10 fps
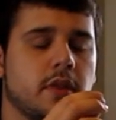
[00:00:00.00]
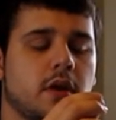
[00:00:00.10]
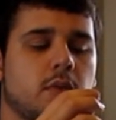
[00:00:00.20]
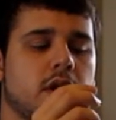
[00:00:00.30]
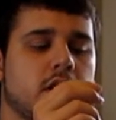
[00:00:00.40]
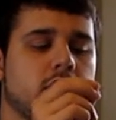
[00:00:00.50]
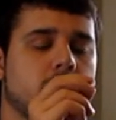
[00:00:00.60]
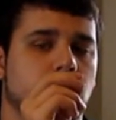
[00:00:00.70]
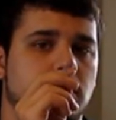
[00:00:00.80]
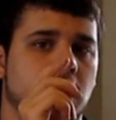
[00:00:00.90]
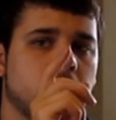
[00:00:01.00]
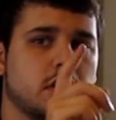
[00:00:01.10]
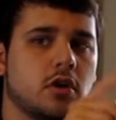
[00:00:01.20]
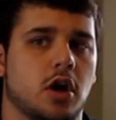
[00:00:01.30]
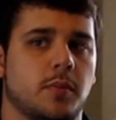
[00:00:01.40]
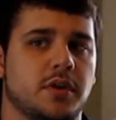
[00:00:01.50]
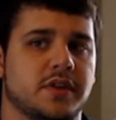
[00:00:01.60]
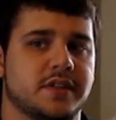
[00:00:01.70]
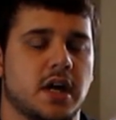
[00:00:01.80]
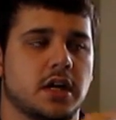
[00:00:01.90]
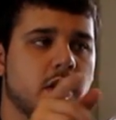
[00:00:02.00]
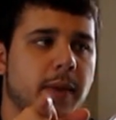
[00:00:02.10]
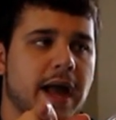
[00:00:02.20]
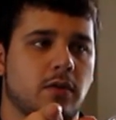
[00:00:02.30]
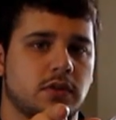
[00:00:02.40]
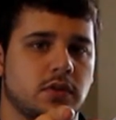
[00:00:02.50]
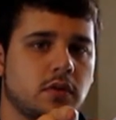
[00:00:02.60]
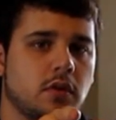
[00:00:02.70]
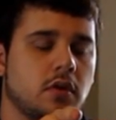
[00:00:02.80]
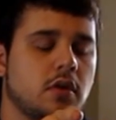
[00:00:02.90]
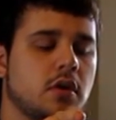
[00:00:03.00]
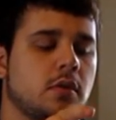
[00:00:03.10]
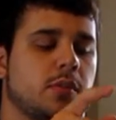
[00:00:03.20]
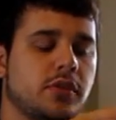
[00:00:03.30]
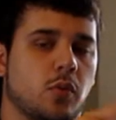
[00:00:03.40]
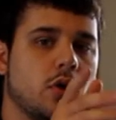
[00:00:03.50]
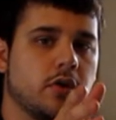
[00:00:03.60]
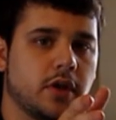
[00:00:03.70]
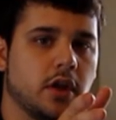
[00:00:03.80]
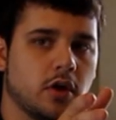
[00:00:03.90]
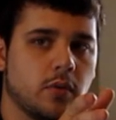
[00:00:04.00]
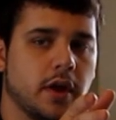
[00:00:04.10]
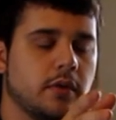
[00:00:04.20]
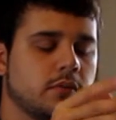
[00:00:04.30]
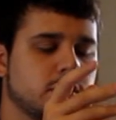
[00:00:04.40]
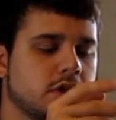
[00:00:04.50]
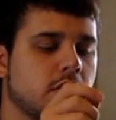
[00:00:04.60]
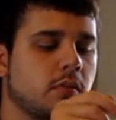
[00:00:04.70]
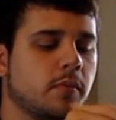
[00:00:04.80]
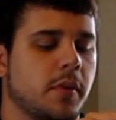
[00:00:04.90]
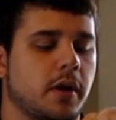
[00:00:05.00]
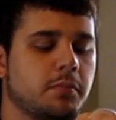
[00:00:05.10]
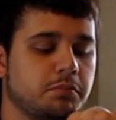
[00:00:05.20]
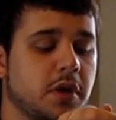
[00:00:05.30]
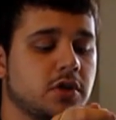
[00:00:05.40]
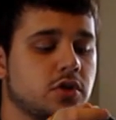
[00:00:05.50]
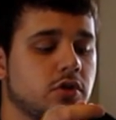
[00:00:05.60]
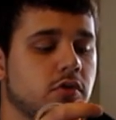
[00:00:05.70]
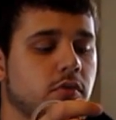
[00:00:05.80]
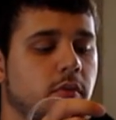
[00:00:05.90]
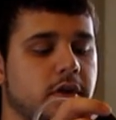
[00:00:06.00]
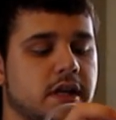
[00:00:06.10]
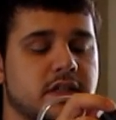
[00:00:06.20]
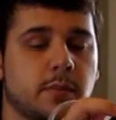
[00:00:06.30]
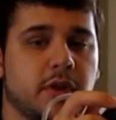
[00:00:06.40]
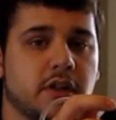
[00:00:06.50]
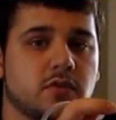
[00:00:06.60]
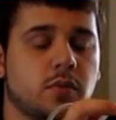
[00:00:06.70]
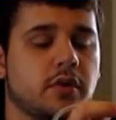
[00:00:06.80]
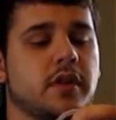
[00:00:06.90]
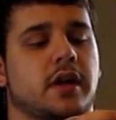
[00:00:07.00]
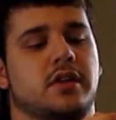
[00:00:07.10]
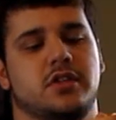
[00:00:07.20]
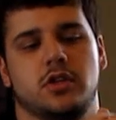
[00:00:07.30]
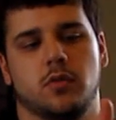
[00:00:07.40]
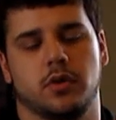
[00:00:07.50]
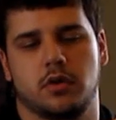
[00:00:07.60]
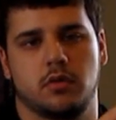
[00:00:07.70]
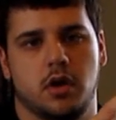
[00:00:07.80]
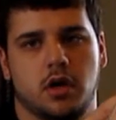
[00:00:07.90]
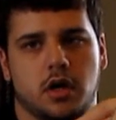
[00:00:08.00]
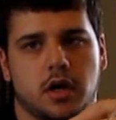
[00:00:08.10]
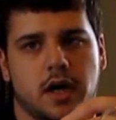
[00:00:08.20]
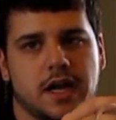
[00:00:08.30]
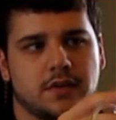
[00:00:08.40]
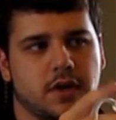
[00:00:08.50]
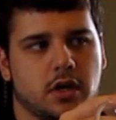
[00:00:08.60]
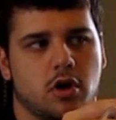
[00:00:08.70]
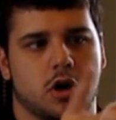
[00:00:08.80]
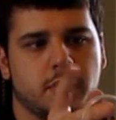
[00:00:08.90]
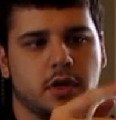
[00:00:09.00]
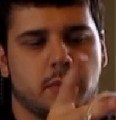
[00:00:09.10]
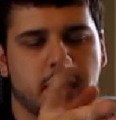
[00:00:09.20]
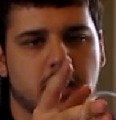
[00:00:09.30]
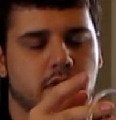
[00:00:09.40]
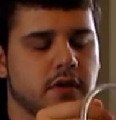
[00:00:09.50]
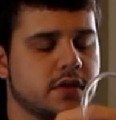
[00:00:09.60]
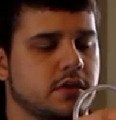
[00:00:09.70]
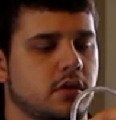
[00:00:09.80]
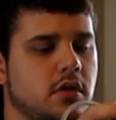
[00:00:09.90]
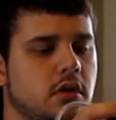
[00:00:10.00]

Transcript: That way the carbon does not come out, but the water can go in. So make sure you get something that's working that, because you don't want activated carbon coming out of this.